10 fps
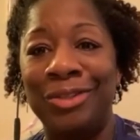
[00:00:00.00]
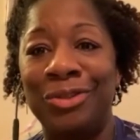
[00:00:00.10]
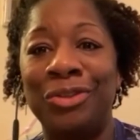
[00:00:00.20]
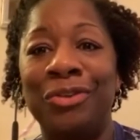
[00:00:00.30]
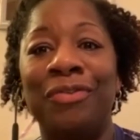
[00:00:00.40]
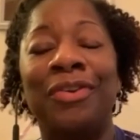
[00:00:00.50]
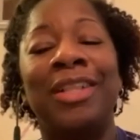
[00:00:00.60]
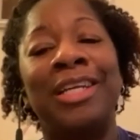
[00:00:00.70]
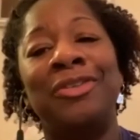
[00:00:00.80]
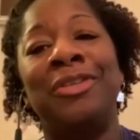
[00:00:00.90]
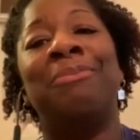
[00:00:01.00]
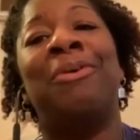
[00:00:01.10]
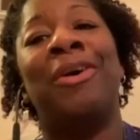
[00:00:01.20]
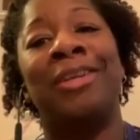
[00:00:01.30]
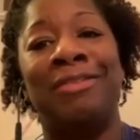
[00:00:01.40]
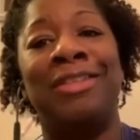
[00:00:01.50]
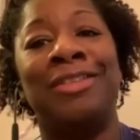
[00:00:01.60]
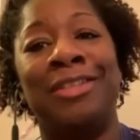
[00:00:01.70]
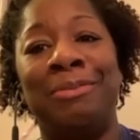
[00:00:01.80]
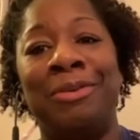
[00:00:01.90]
Do you feel like you're a part of this
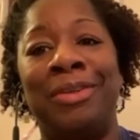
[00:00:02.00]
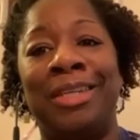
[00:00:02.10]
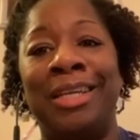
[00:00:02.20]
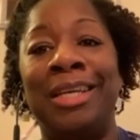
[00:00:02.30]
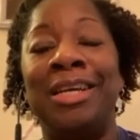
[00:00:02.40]
community,